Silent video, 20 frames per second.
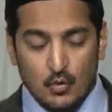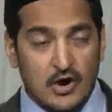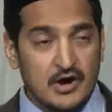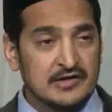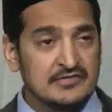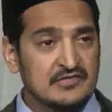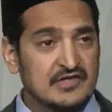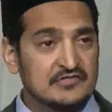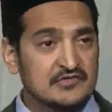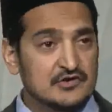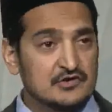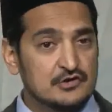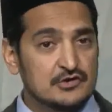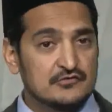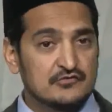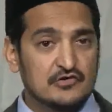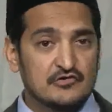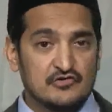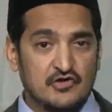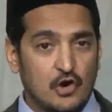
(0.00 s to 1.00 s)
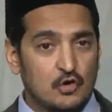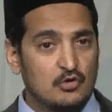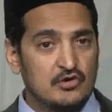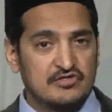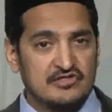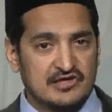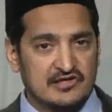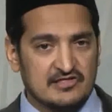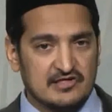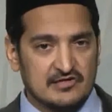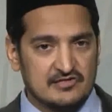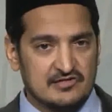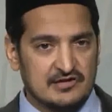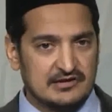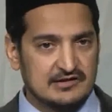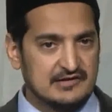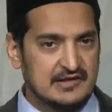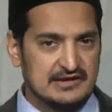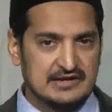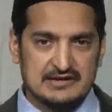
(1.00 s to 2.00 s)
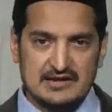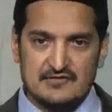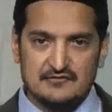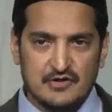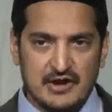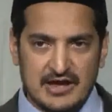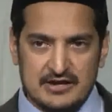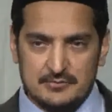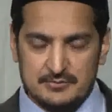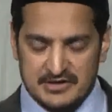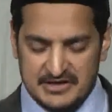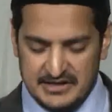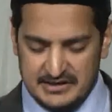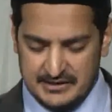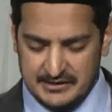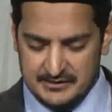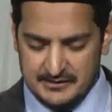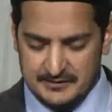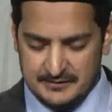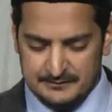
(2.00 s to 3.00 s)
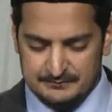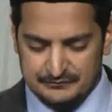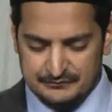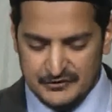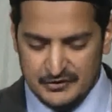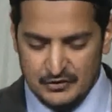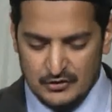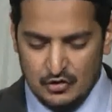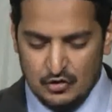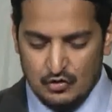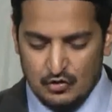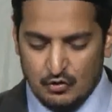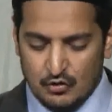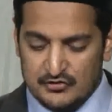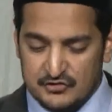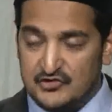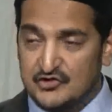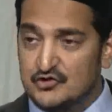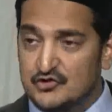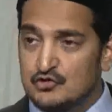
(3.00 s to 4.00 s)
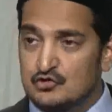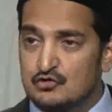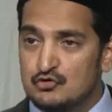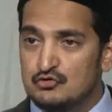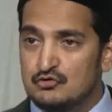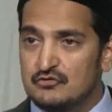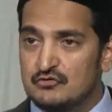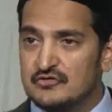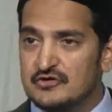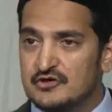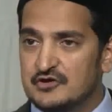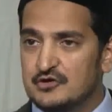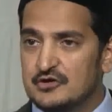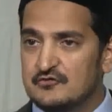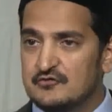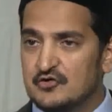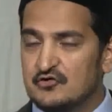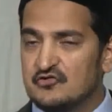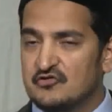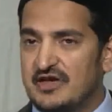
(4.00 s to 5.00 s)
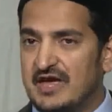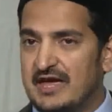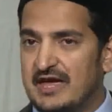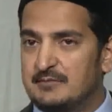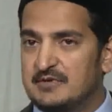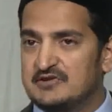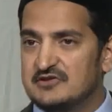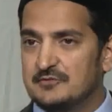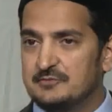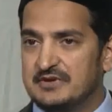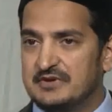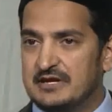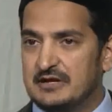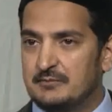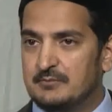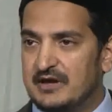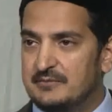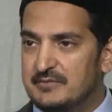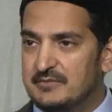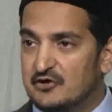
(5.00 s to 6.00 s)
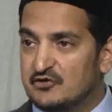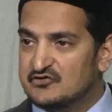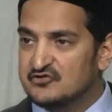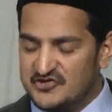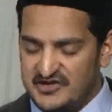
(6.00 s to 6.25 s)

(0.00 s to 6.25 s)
One, that the universe always existed, that it never had a beginning. Or two, the universe came into being by